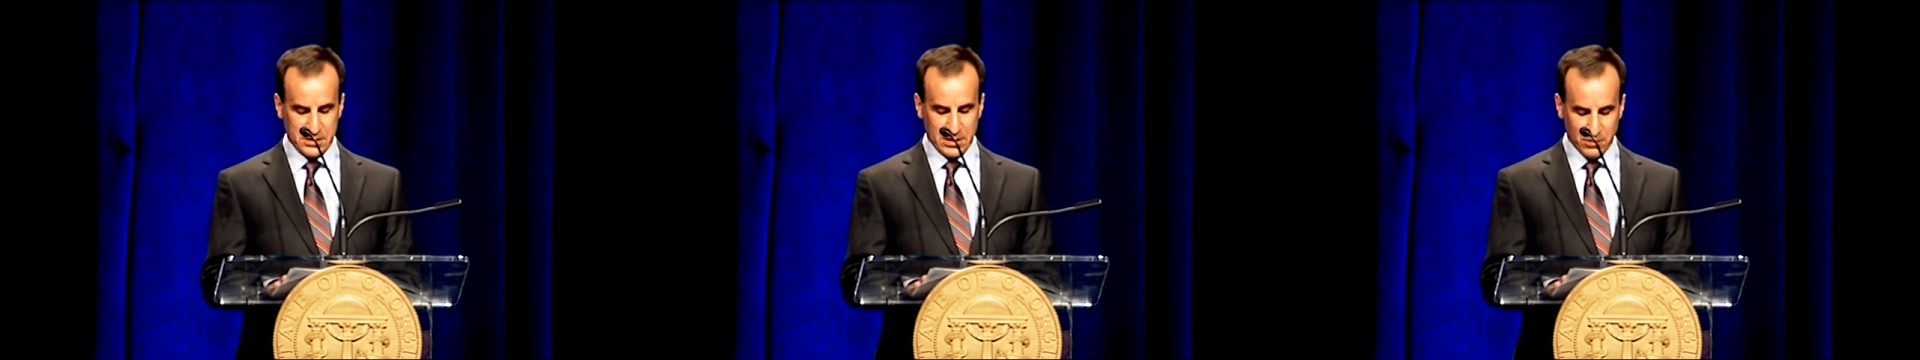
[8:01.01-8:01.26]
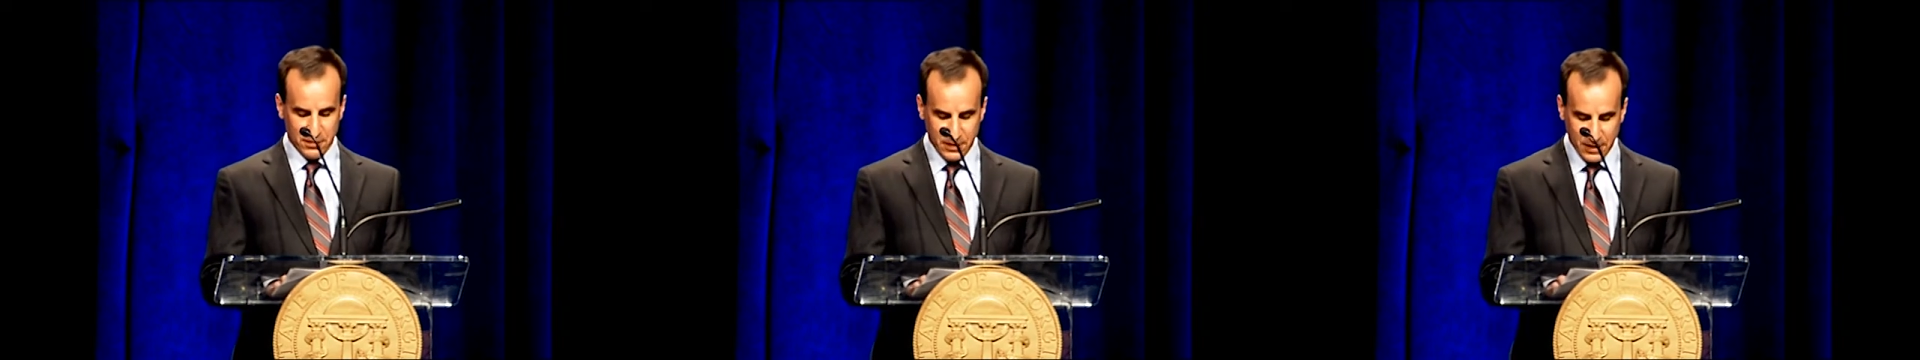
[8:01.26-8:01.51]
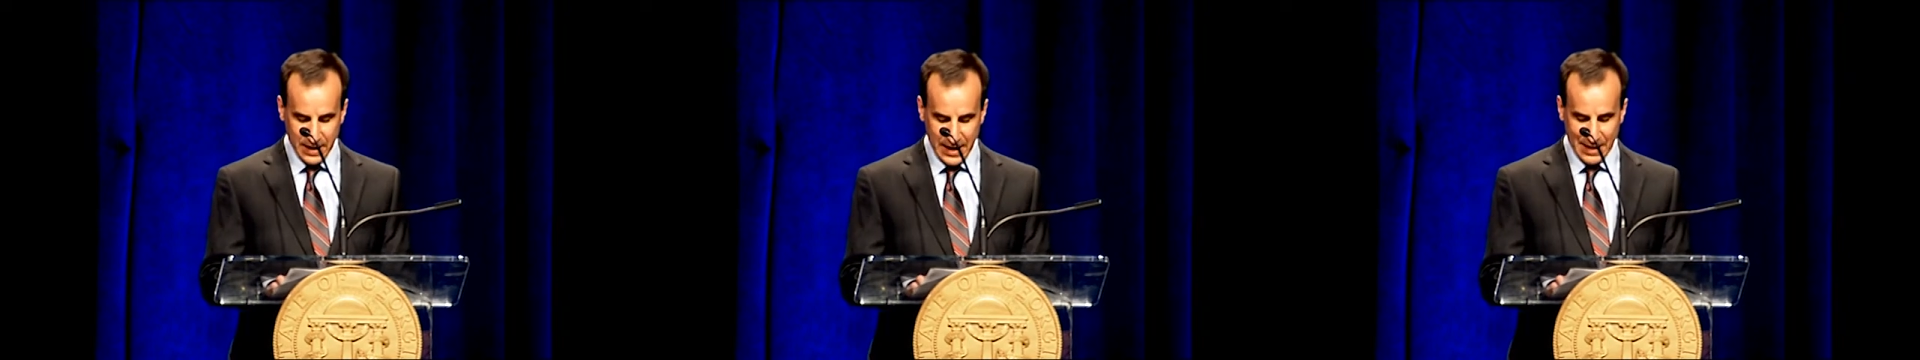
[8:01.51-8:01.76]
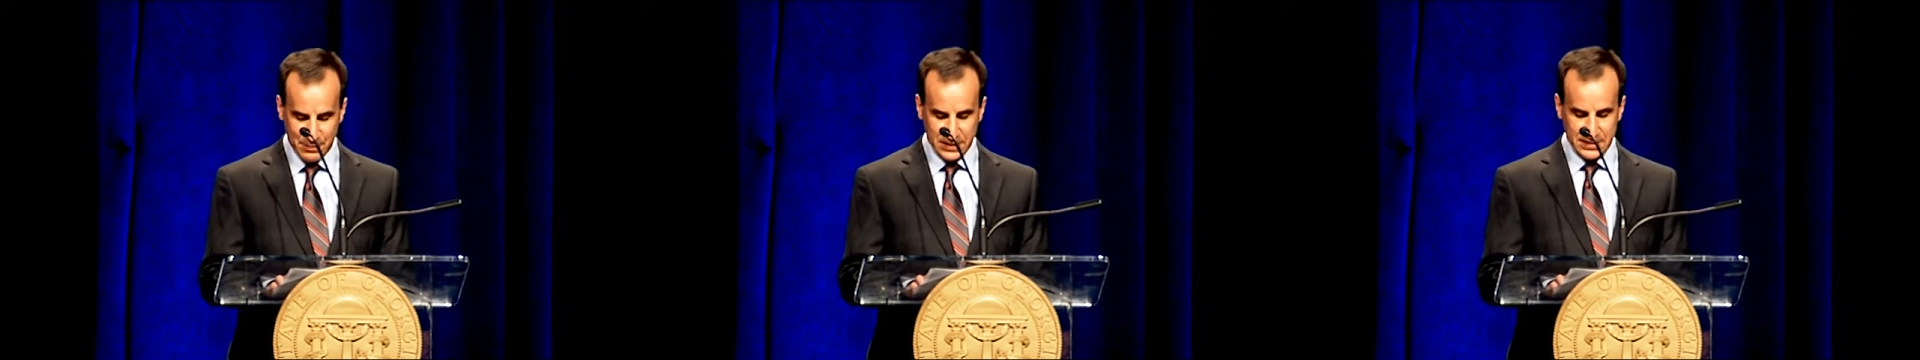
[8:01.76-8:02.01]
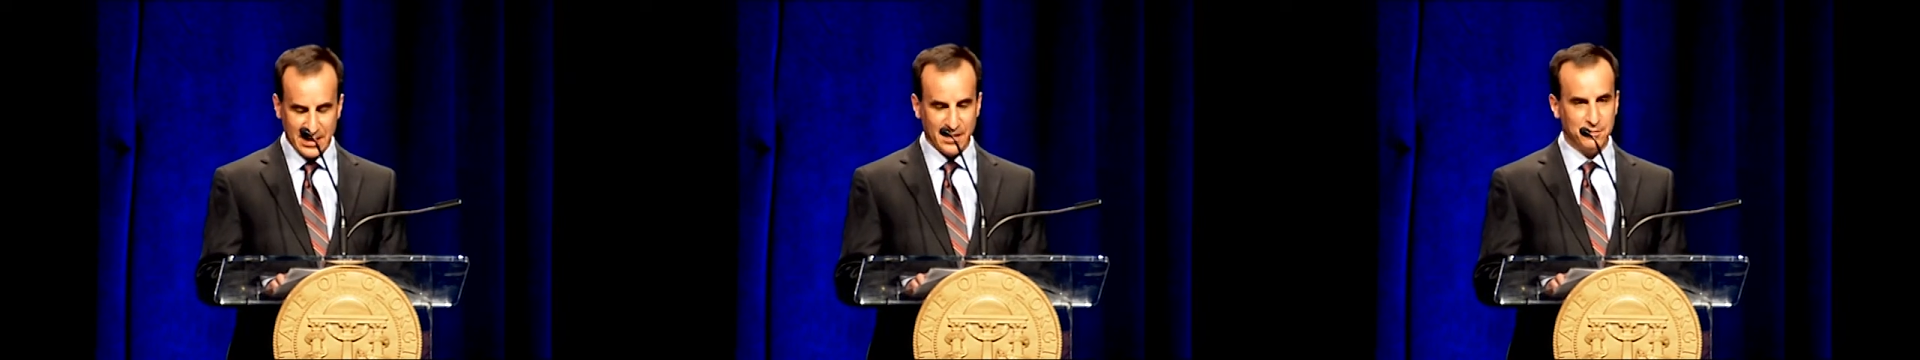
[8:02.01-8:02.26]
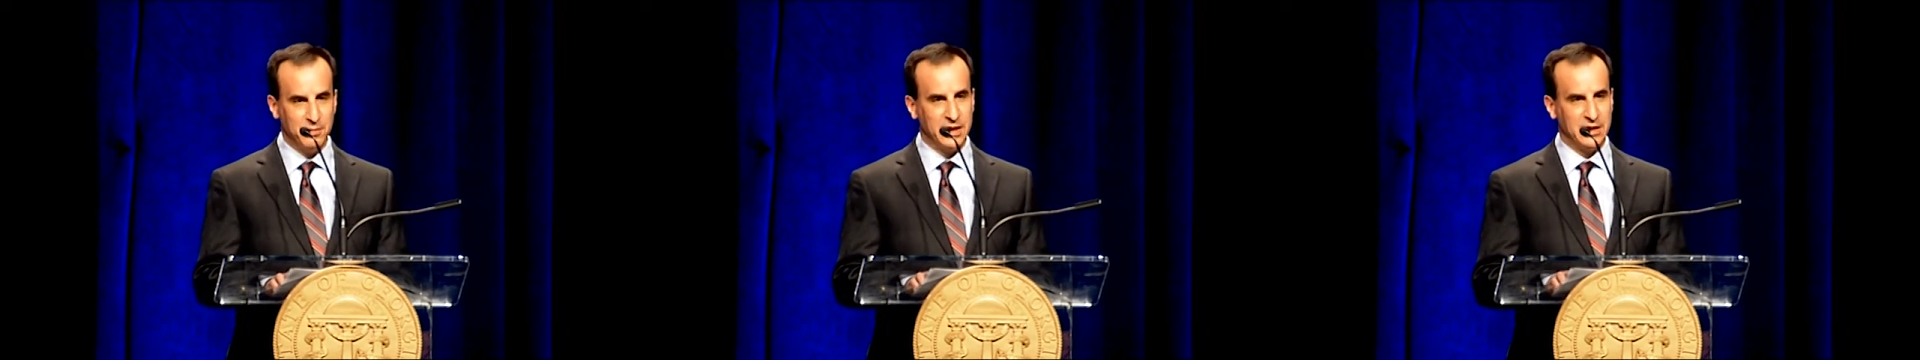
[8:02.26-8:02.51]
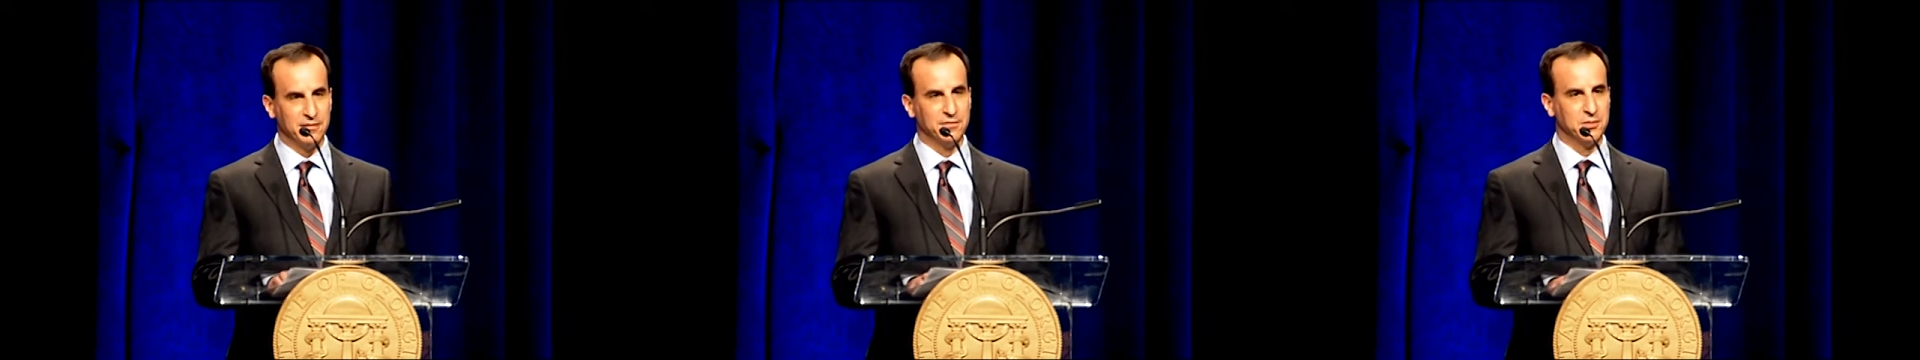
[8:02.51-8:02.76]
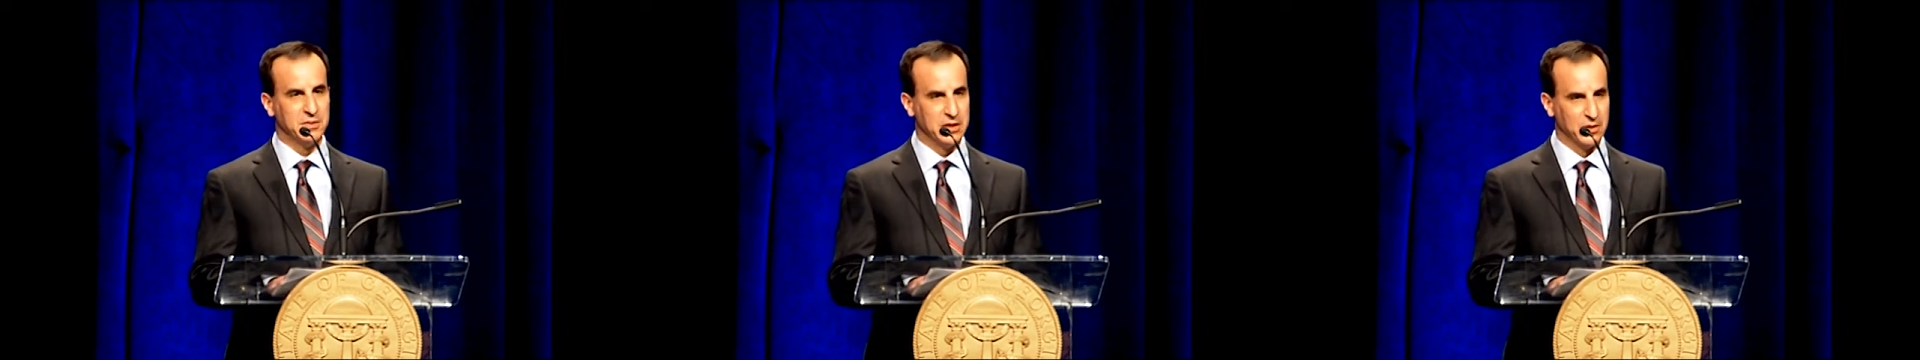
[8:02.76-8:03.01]
and we're very happy to have many of
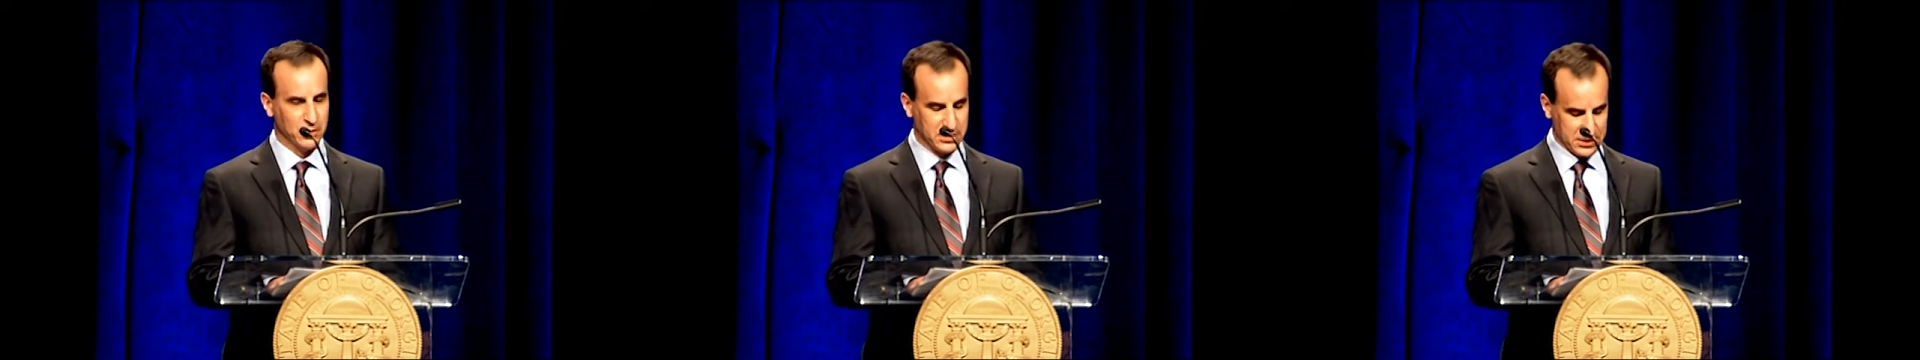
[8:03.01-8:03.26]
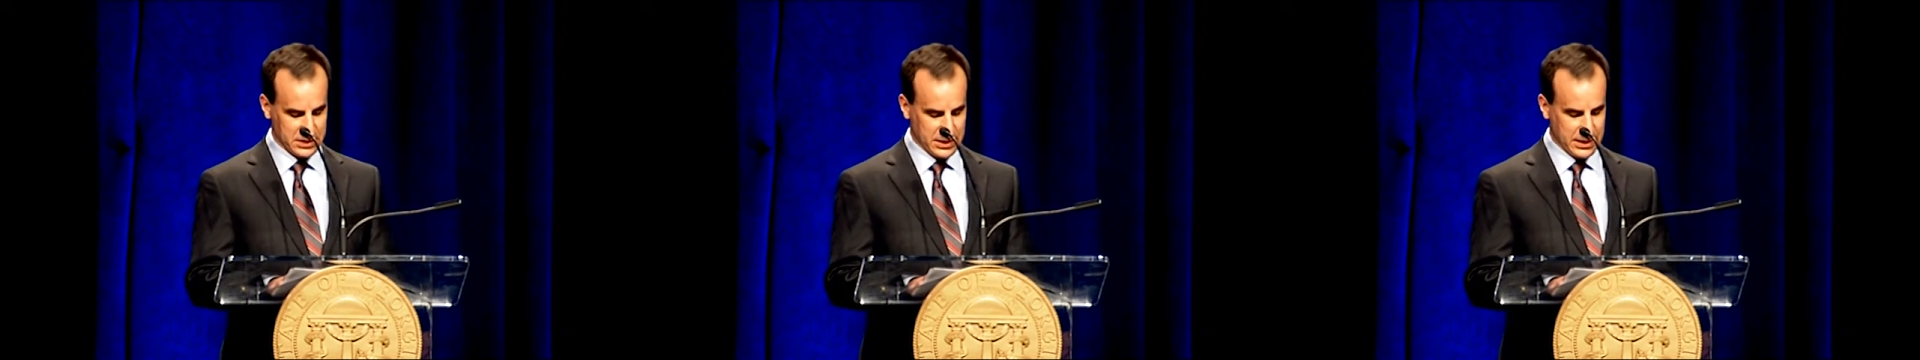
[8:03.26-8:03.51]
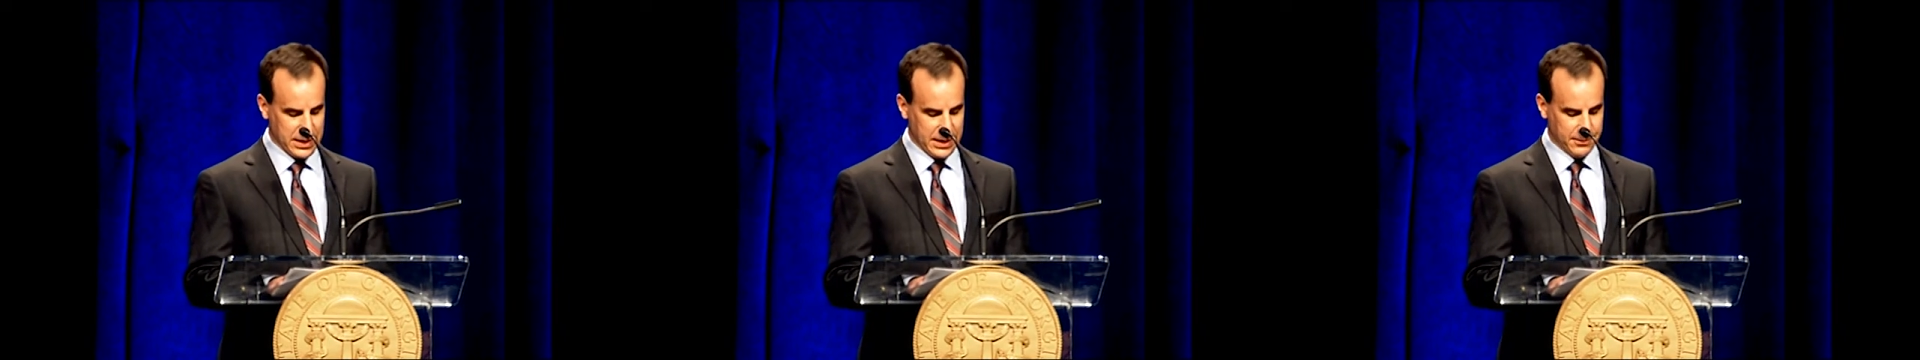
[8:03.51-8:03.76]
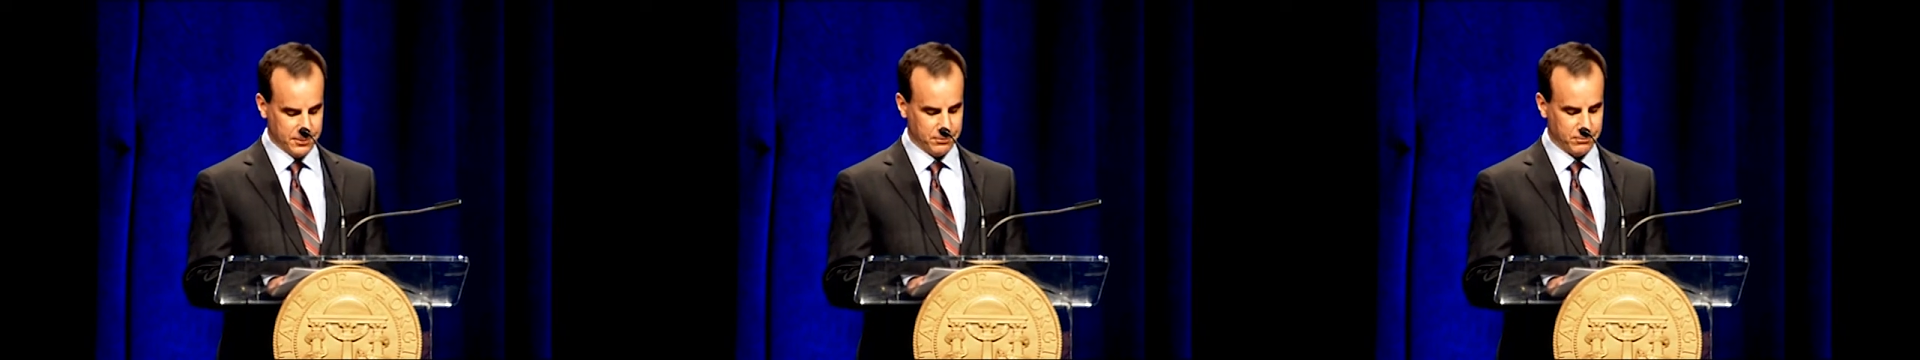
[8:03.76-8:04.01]
them here with us today.